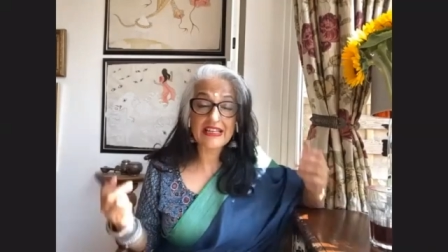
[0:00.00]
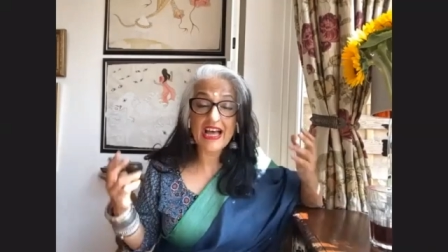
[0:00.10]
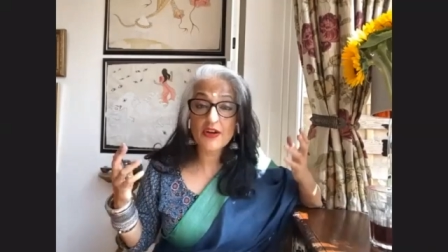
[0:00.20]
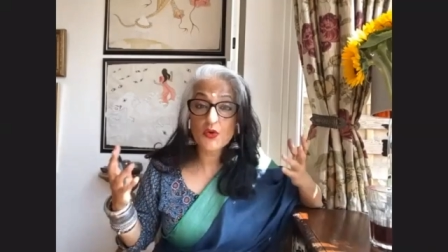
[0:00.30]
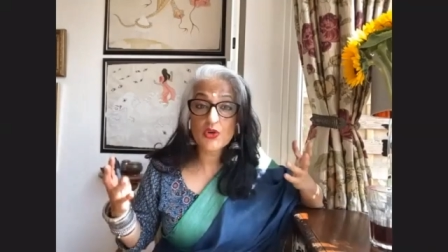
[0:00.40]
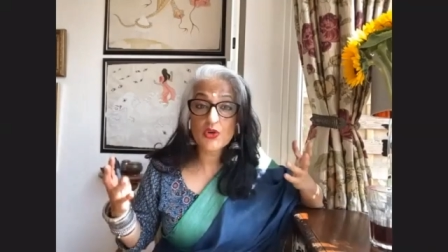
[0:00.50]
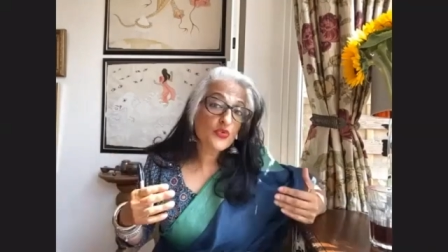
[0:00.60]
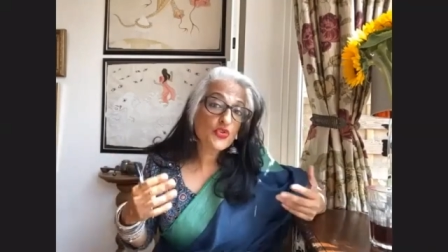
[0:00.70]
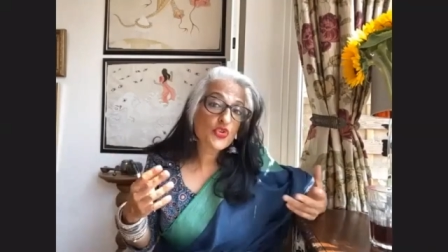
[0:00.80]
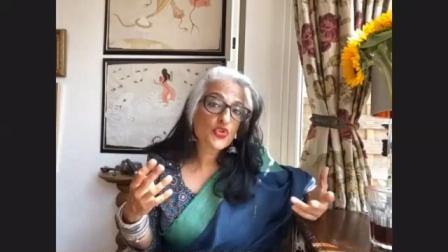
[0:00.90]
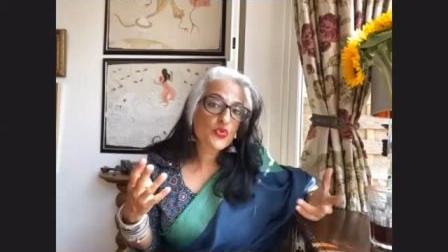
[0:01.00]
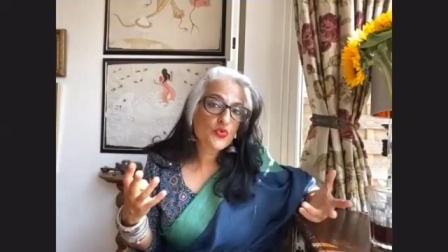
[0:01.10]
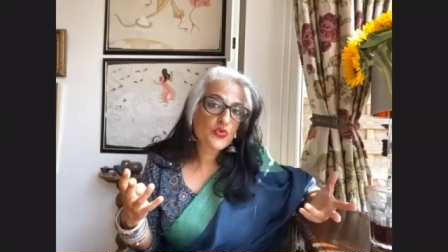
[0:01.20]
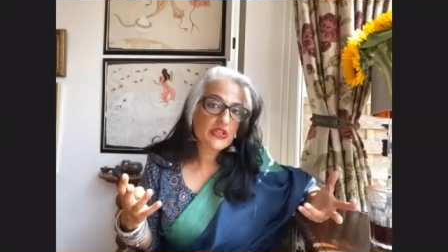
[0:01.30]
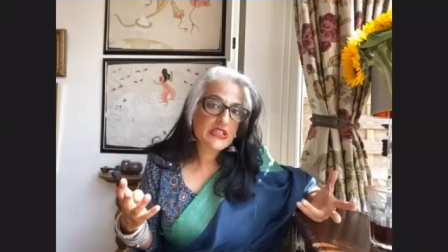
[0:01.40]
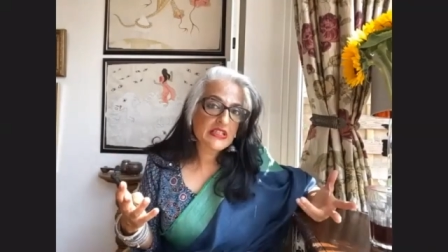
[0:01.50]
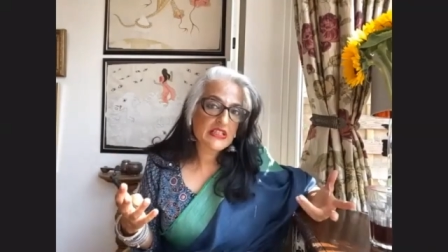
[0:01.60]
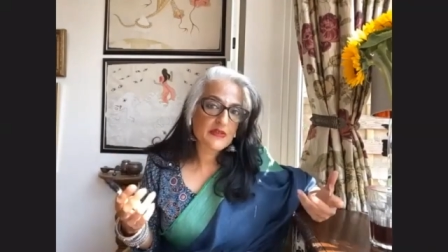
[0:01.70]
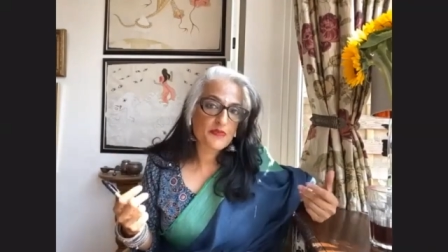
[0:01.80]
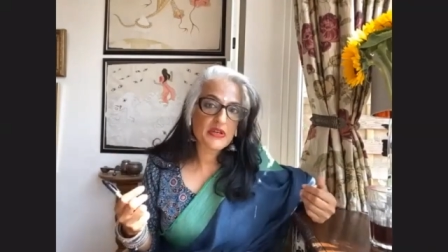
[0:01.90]
how do you choose this person
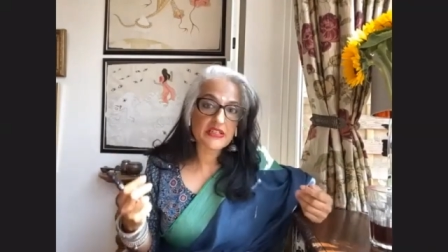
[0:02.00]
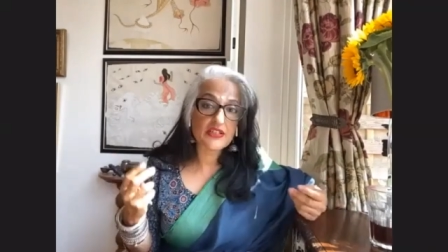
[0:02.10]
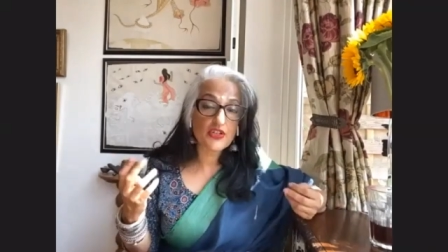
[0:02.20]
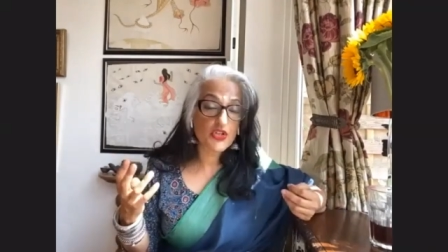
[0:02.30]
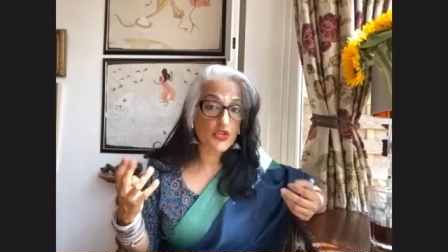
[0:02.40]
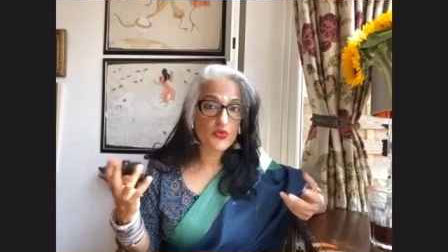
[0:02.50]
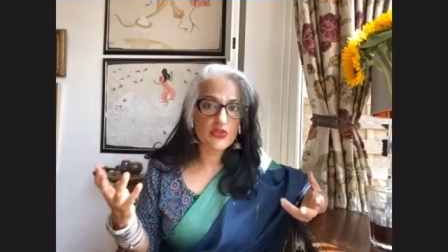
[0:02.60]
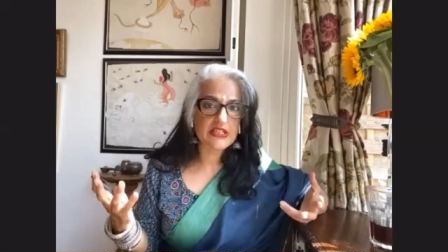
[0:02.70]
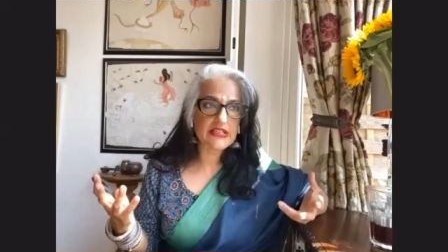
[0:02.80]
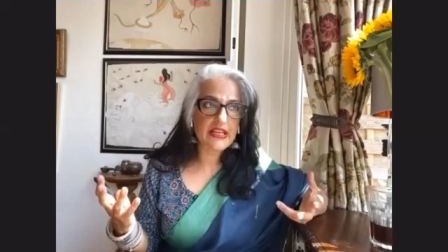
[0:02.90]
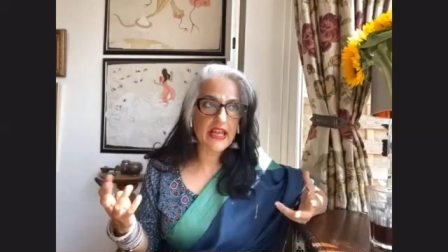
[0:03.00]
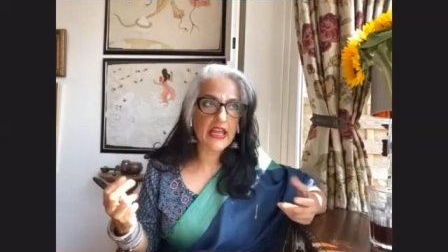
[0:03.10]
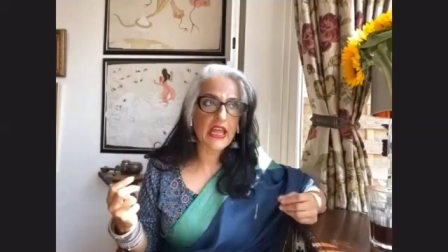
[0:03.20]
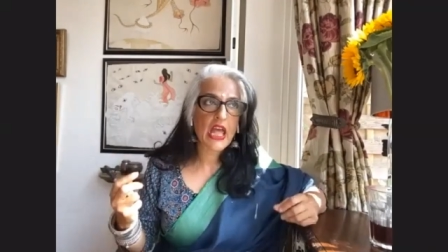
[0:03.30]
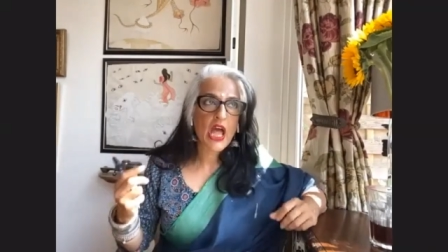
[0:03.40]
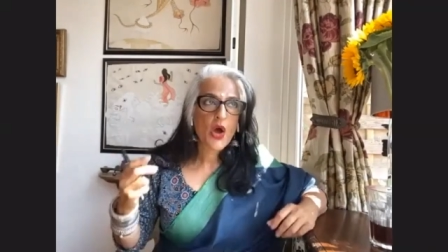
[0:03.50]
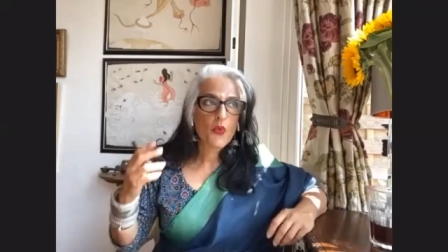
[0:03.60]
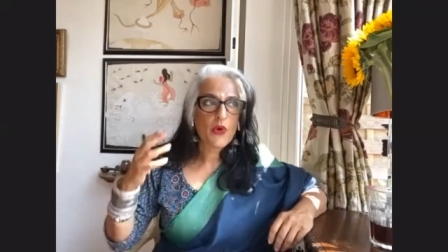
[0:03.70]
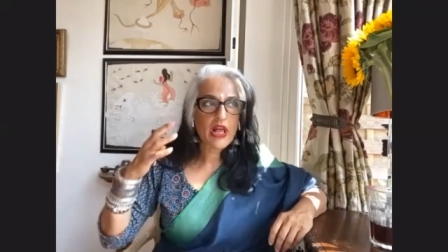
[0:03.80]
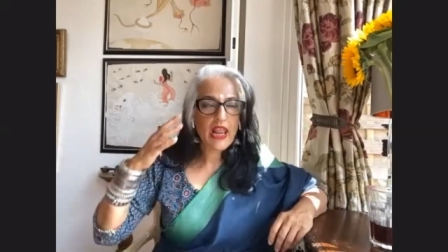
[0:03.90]
do you say well actually you know
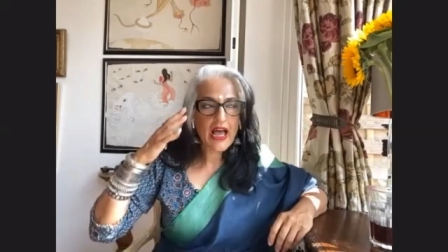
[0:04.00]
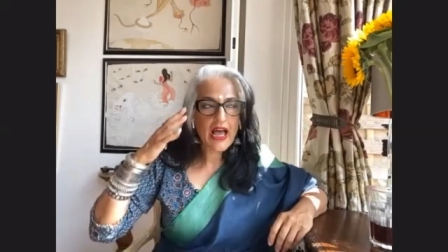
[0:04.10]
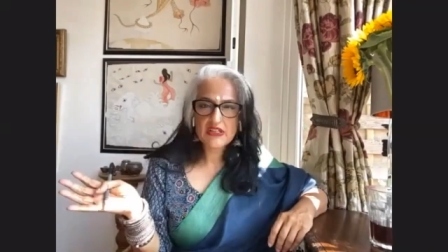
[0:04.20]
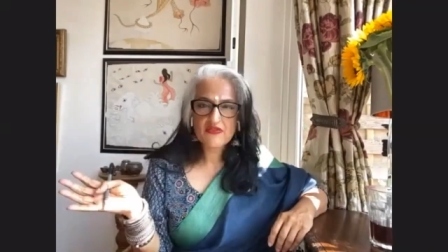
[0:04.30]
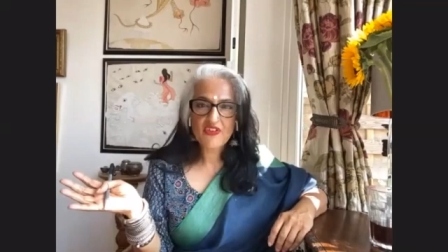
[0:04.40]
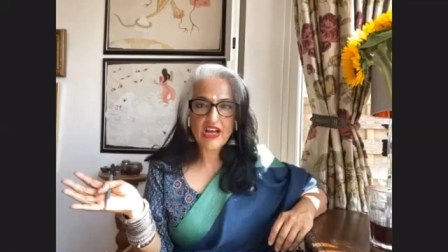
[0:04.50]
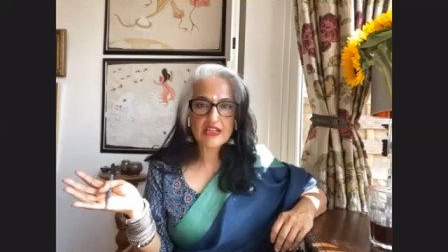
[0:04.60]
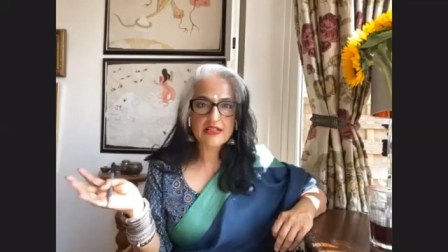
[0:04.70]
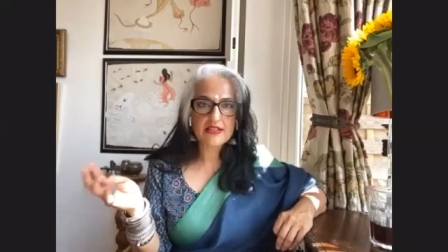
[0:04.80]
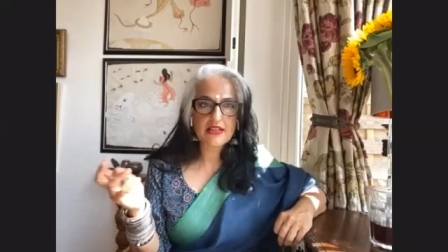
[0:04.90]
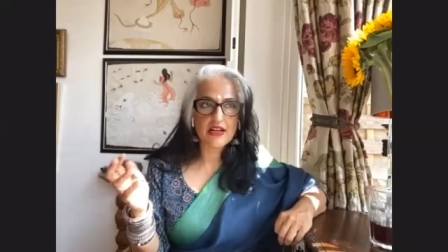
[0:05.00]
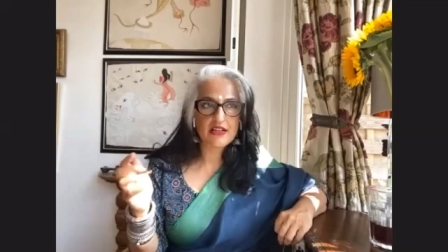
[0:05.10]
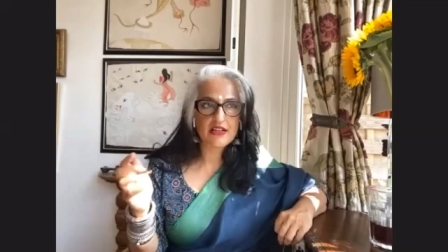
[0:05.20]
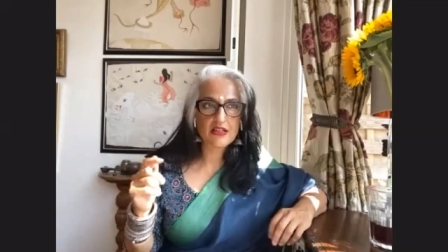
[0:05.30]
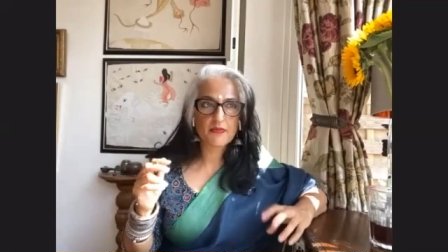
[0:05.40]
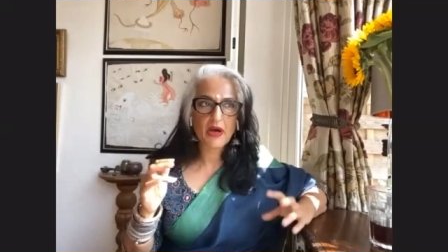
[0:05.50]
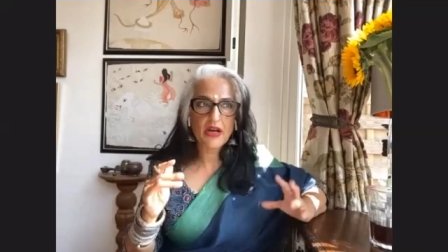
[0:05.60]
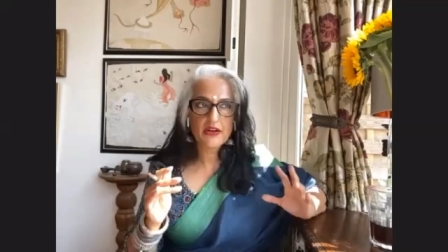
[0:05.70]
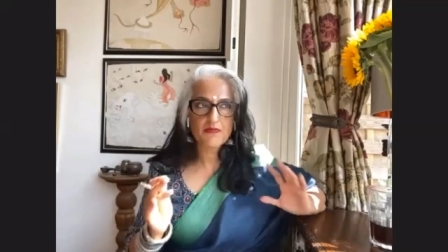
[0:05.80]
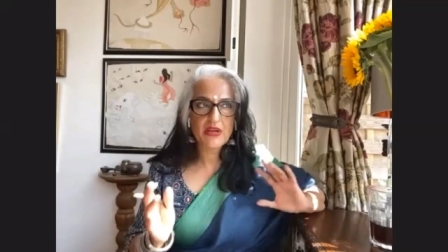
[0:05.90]
what i've always fantasized about making love
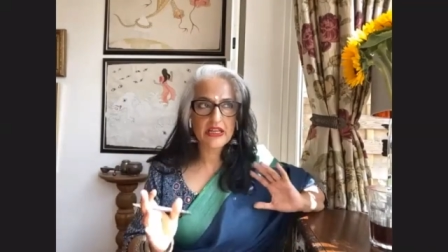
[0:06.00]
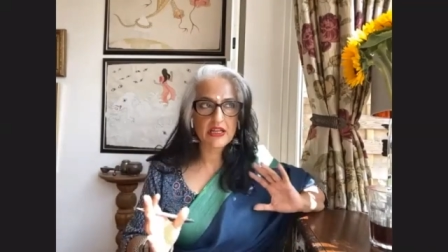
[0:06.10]
to